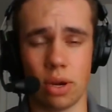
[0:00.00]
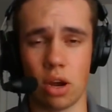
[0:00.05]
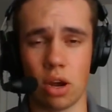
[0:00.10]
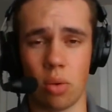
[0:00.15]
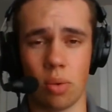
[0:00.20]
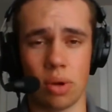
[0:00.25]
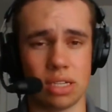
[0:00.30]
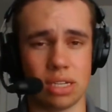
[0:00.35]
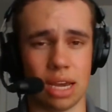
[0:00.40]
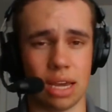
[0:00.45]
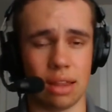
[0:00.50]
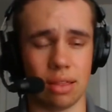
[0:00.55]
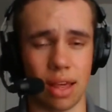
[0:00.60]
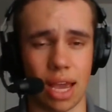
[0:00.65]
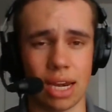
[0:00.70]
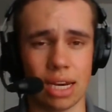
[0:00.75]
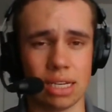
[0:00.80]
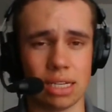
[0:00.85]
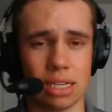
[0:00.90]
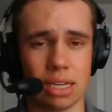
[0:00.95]
We know what Dan
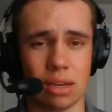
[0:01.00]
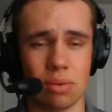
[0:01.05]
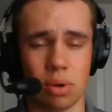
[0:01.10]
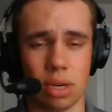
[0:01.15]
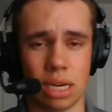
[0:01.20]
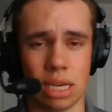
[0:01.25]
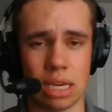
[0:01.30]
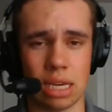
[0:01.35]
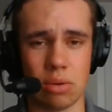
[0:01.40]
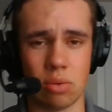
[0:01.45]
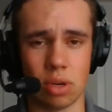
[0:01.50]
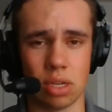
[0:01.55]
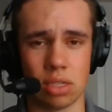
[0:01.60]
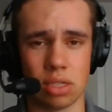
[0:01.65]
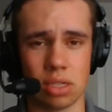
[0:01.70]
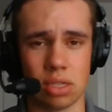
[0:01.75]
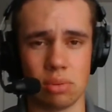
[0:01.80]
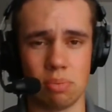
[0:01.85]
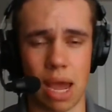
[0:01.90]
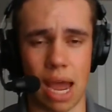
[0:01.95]
Lanning did when he
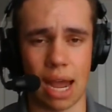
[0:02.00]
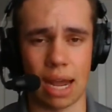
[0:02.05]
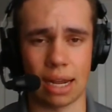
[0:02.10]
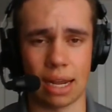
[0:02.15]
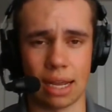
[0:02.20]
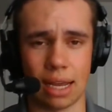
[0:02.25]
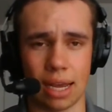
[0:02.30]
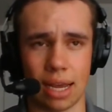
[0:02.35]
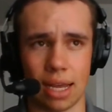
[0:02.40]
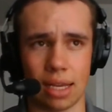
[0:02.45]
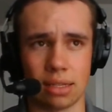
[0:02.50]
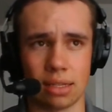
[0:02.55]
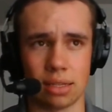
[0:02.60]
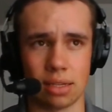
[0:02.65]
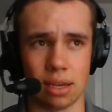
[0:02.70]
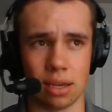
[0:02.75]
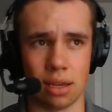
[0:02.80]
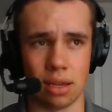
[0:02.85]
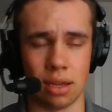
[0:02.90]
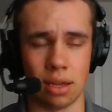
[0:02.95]
was back at
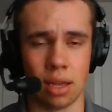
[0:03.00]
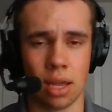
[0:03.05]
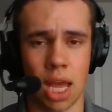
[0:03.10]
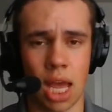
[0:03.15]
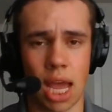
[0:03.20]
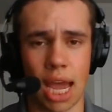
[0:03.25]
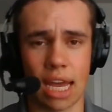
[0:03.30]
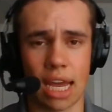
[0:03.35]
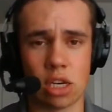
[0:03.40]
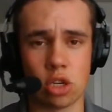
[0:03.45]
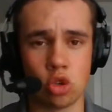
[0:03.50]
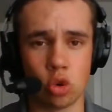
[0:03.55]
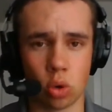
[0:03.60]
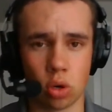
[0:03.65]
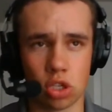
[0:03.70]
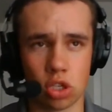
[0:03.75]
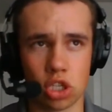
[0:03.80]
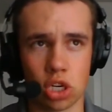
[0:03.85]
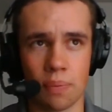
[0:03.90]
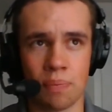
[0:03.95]

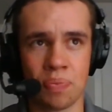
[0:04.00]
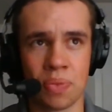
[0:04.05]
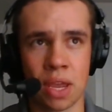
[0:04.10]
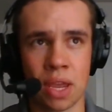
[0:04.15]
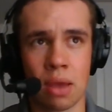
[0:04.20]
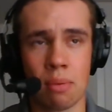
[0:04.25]
Georgia.